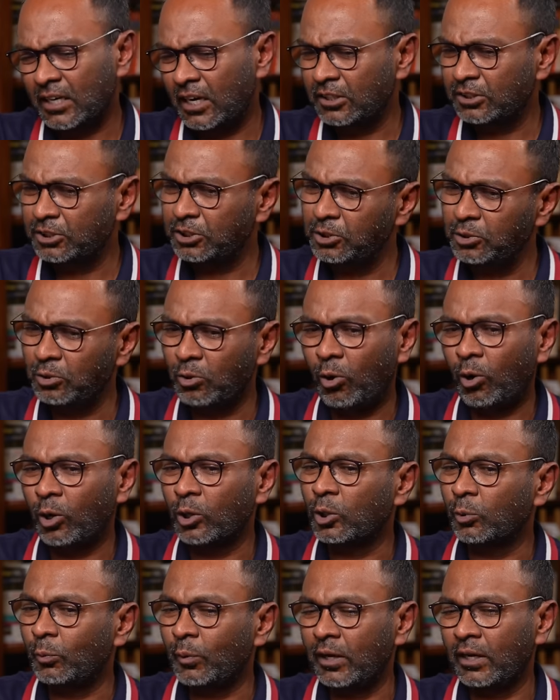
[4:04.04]
continued all
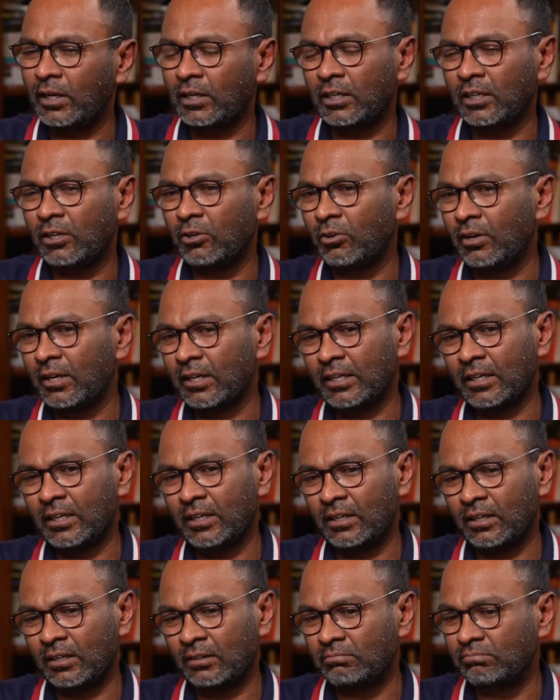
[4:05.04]
the way, you know,
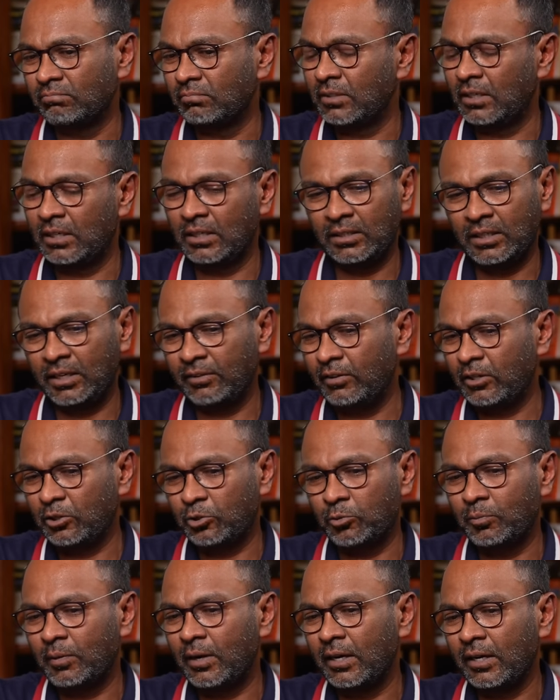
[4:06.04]
even
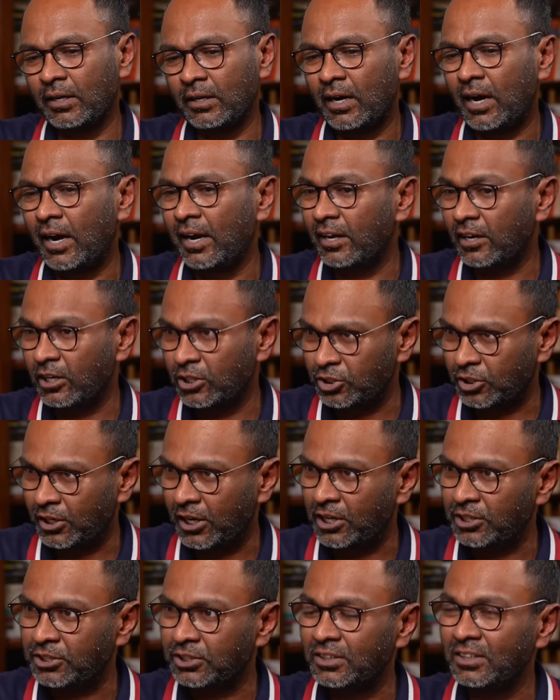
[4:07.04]
to my higher
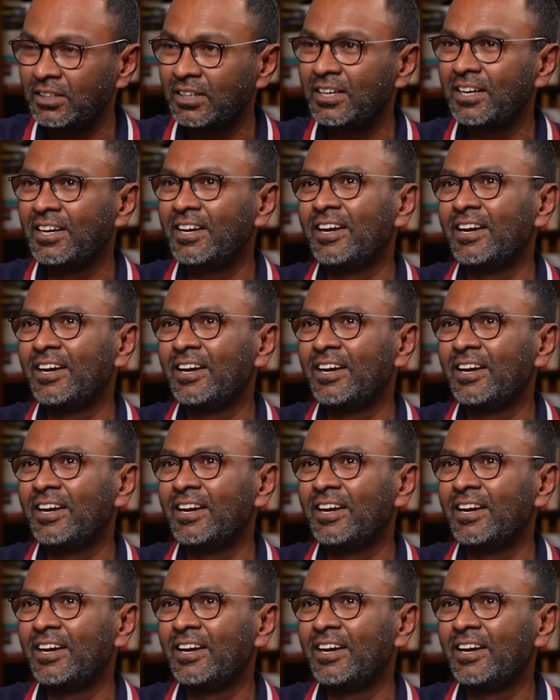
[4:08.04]
education.